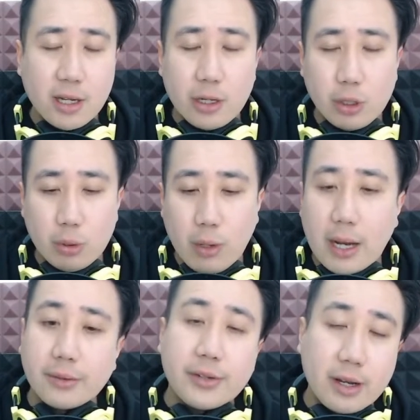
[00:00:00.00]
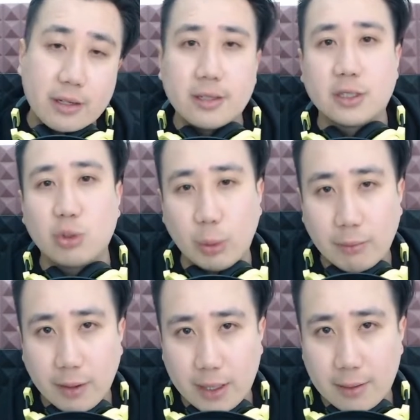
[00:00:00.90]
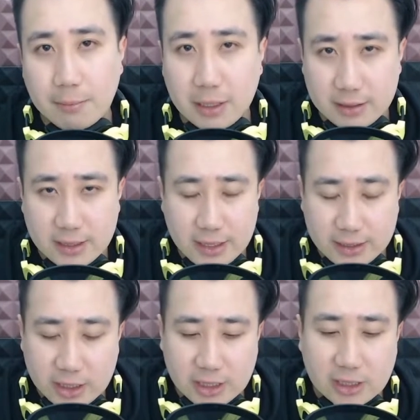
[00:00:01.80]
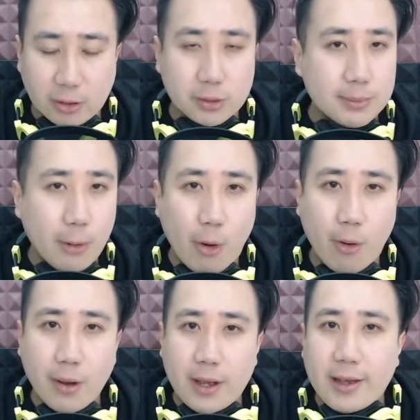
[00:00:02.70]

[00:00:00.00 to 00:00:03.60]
you are not going to swing with it because they're just so small.